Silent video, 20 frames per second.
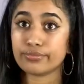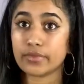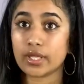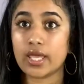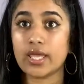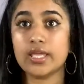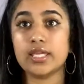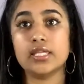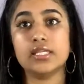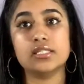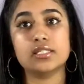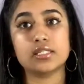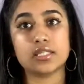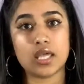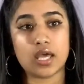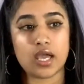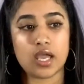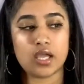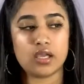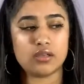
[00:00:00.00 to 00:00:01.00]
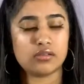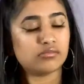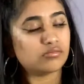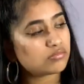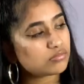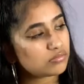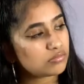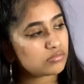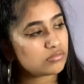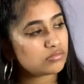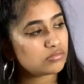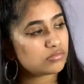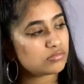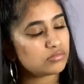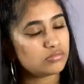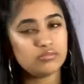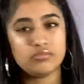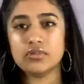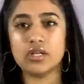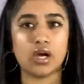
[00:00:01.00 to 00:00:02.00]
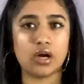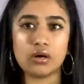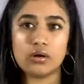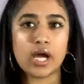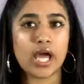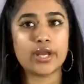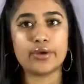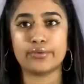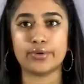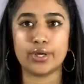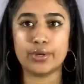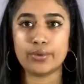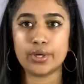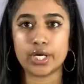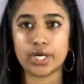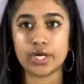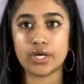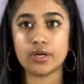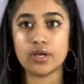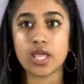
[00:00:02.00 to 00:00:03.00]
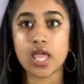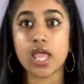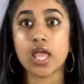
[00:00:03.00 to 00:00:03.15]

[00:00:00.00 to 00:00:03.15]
and he's like no i don't know her